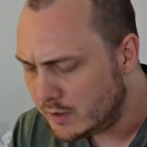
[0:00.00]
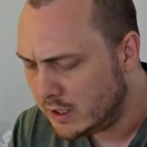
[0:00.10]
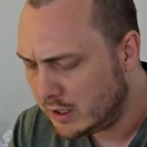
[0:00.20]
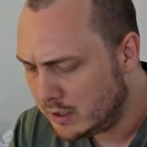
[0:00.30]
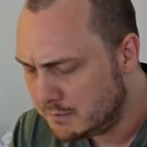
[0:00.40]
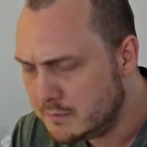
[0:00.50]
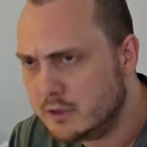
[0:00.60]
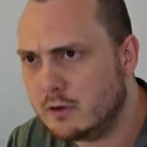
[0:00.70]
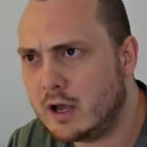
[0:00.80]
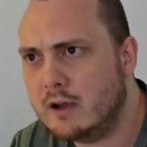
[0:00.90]

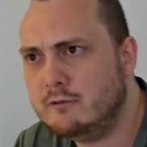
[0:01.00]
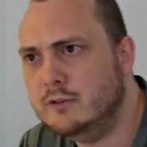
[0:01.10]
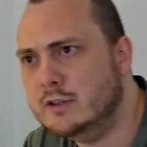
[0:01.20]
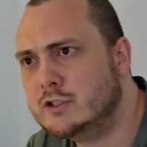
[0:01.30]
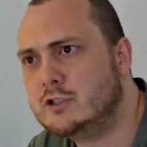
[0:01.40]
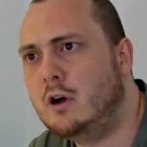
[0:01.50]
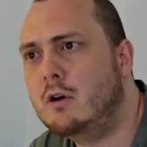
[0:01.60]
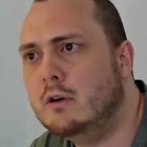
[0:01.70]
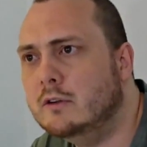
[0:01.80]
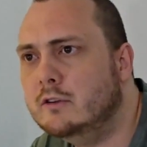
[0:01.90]
you have this
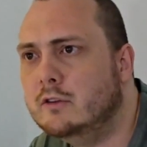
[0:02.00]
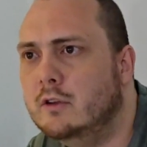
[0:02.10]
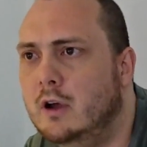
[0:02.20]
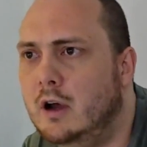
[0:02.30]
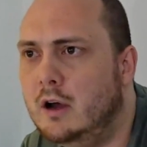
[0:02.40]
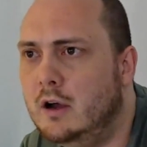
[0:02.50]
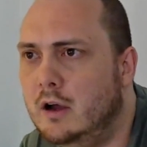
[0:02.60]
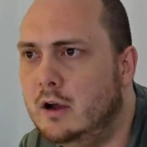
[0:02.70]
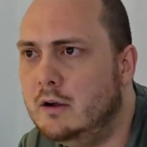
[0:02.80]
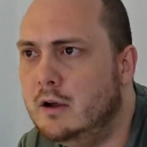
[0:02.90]
torrent
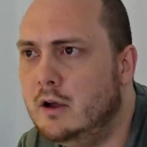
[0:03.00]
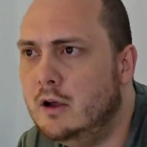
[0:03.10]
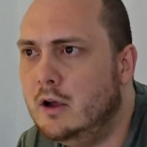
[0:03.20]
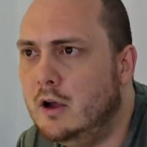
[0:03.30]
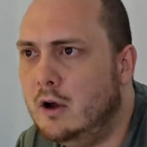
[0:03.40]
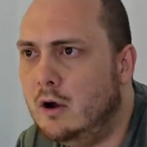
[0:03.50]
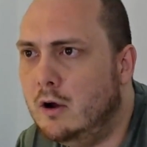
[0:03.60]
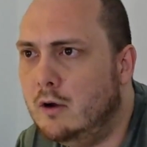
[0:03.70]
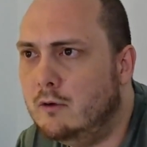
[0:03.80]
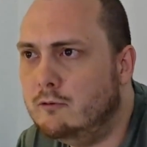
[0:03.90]

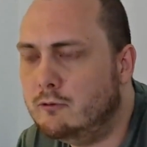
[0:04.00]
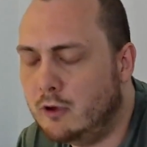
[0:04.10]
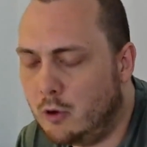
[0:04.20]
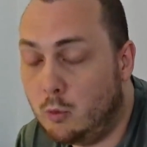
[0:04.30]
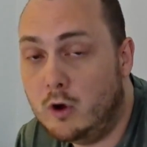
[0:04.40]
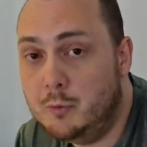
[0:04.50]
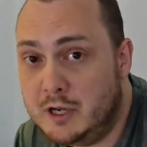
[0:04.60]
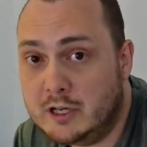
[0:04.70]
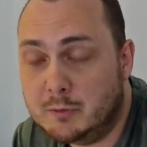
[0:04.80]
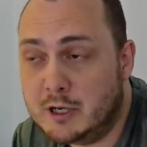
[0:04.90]
of
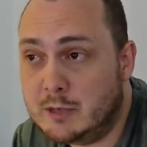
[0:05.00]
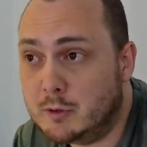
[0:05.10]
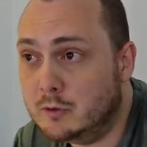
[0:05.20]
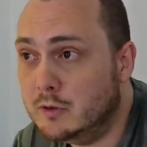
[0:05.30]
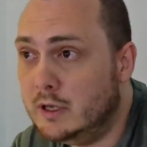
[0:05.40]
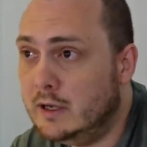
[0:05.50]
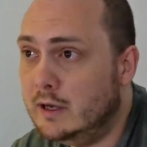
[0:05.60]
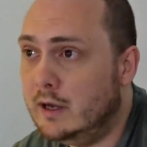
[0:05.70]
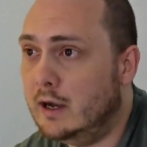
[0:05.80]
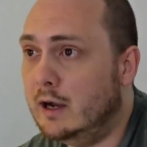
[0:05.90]
well-meaning people
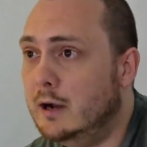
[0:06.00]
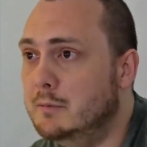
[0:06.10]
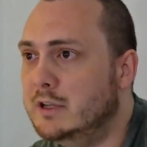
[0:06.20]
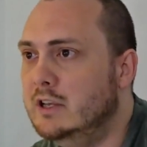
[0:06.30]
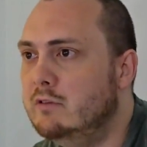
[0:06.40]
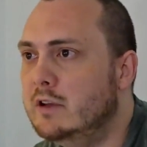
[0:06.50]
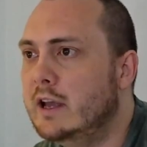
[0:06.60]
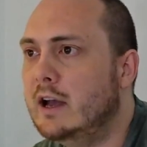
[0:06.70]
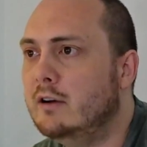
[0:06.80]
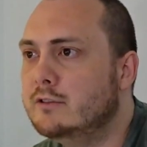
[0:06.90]
giving
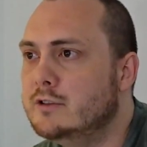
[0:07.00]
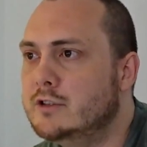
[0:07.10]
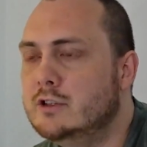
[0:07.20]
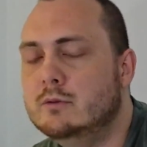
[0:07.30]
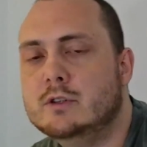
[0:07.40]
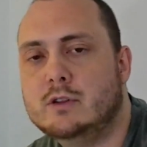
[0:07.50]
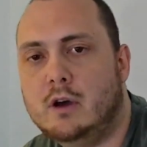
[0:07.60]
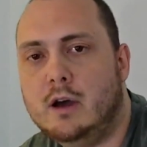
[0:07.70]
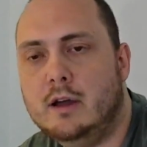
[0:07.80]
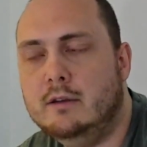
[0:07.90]
out
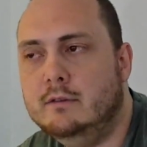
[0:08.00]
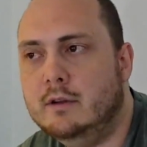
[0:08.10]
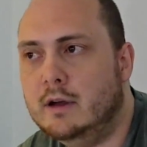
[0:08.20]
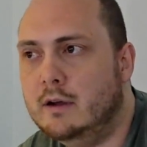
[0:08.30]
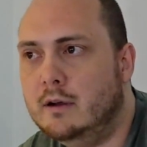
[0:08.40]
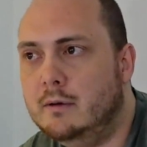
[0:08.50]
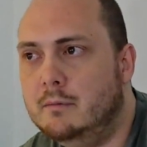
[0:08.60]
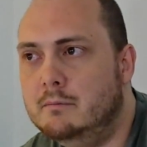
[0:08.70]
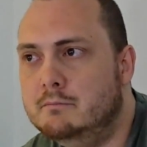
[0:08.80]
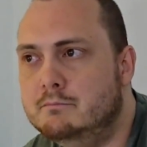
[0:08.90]
suicide
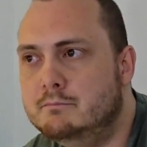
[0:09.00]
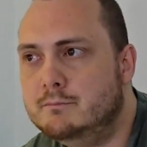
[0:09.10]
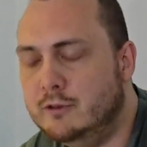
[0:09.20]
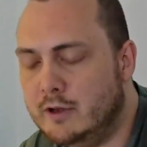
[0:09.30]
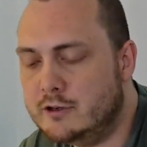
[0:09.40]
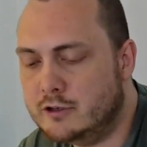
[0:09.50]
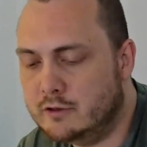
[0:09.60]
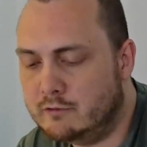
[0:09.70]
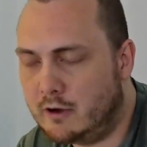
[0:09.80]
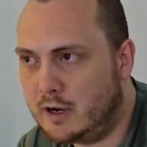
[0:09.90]
prevention
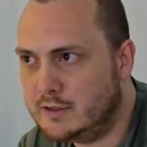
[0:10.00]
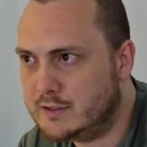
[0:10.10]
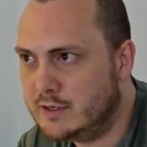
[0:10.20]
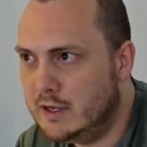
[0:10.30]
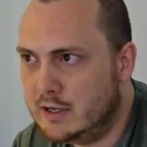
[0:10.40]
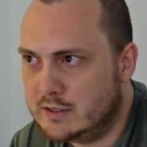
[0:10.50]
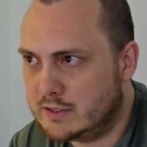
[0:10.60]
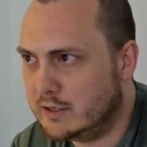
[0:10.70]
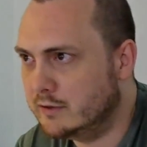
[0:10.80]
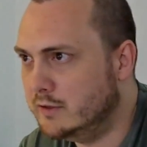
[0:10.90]
advice,
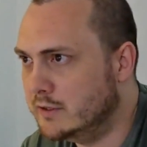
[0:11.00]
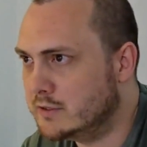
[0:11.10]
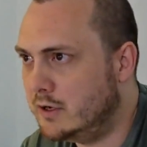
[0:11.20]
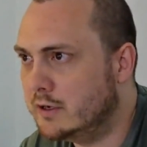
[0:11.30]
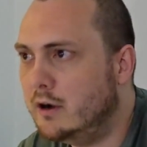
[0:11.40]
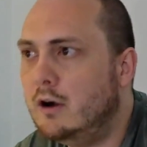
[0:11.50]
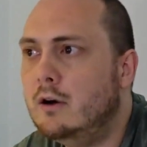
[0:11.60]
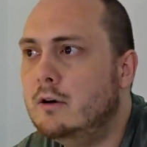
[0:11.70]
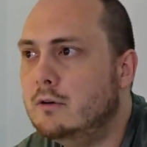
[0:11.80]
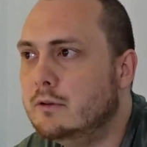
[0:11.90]
saying things like,
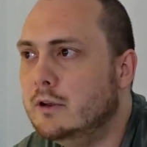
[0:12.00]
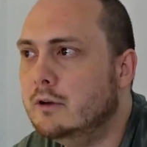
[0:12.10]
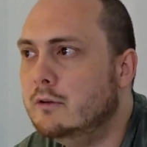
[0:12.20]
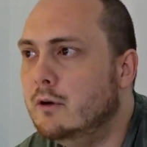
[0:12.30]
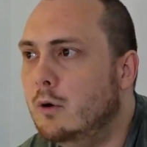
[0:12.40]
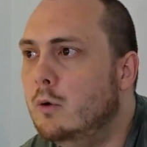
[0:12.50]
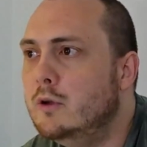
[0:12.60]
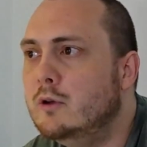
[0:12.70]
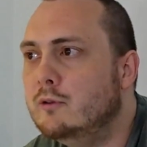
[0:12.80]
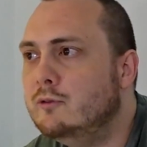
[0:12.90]
"Oh, all
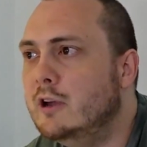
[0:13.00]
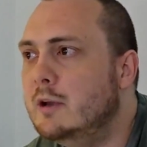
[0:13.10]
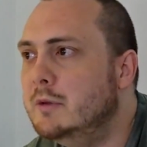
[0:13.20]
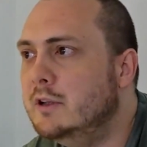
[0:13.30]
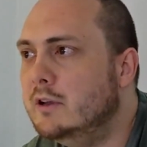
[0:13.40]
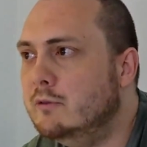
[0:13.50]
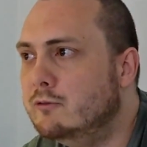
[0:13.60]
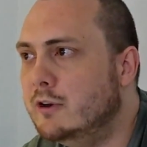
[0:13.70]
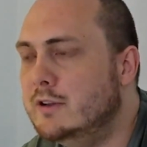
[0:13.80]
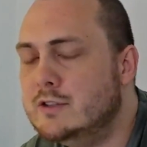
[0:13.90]
your family and
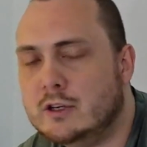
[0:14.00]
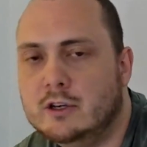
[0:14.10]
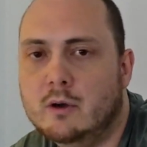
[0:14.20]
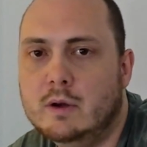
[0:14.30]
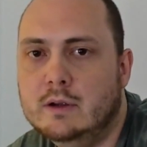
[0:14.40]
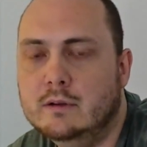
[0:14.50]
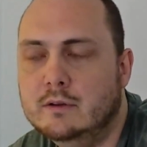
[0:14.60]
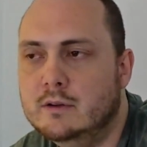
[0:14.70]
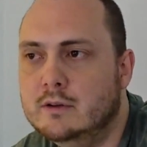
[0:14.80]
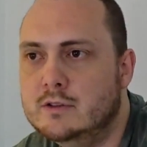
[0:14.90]
friends are
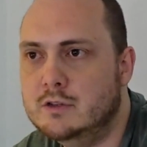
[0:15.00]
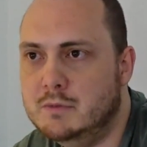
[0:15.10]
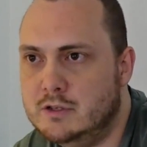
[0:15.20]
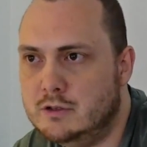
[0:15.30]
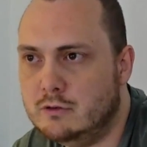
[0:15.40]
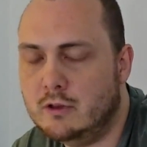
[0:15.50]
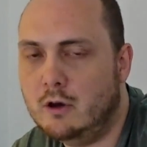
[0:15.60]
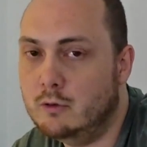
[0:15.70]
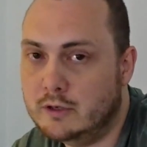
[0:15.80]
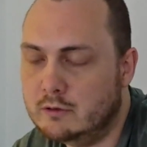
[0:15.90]
going to miss you," the
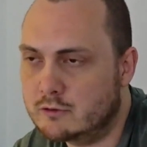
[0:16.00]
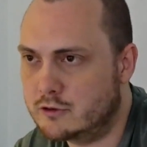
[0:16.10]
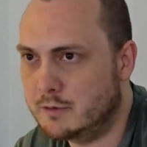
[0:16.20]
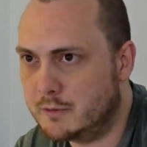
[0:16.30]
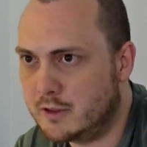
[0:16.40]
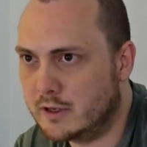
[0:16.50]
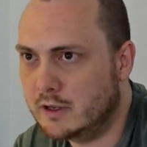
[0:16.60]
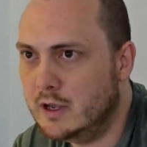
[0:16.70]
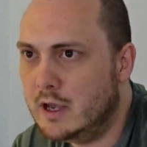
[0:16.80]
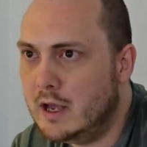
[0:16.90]
whole guilt trip thing,
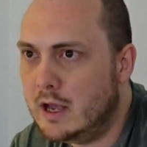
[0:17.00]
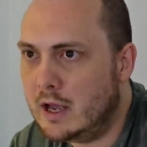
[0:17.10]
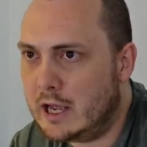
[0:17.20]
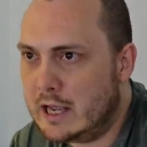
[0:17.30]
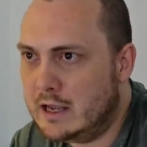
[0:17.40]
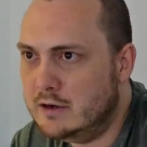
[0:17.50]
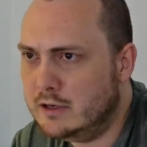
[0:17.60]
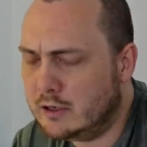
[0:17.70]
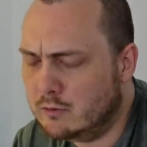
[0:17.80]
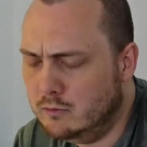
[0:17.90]
and
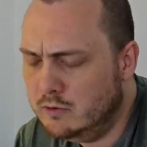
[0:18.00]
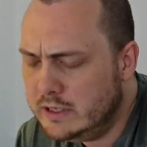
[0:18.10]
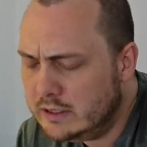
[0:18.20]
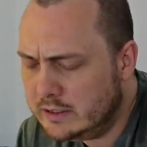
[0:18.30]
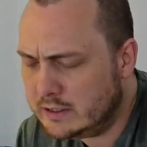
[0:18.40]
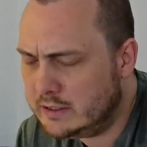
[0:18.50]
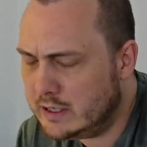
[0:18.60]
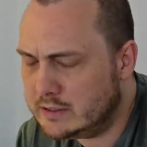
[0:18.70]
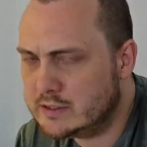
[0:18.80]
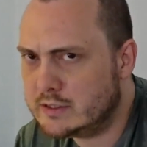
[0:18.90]
it really
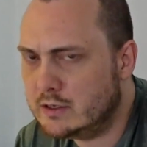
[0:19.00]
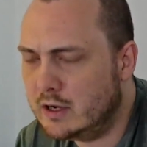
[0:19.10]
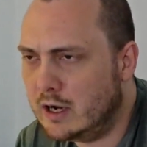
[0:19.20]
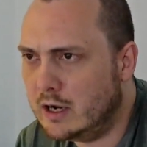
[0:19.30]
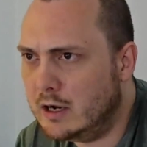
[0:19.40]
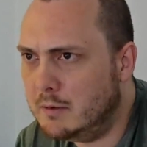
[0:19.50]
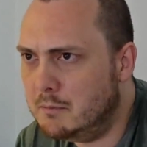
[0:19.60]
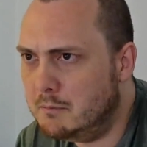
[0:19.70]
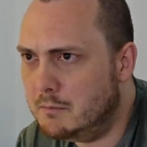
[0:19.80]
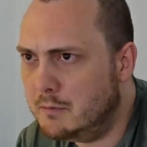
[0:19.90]
gets
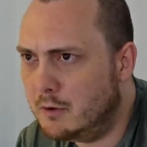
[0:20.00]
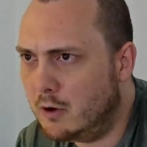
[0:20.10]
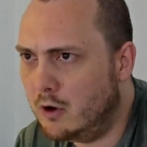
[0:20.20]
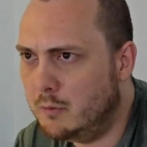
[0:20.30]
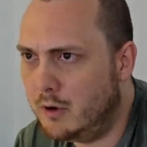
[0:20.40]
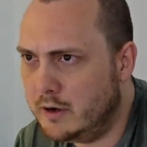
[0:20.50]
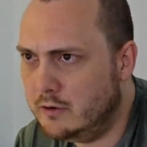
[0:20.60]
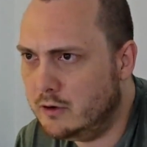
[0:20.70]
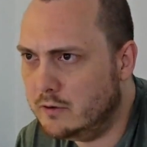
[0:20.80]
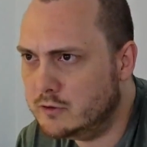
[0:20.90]
on my
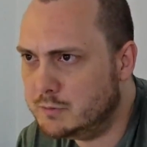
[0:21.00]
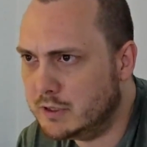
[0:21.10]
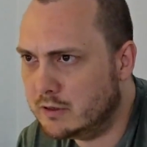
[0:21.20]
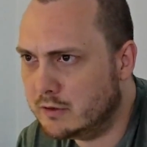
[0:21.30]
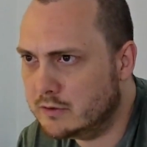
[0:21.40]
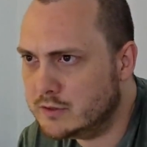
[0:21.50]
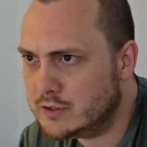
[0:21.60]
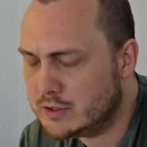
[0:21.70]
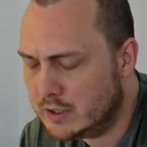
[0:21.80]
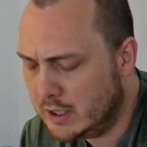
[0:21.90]
nerves
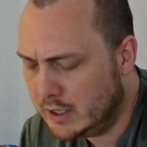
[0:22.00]
because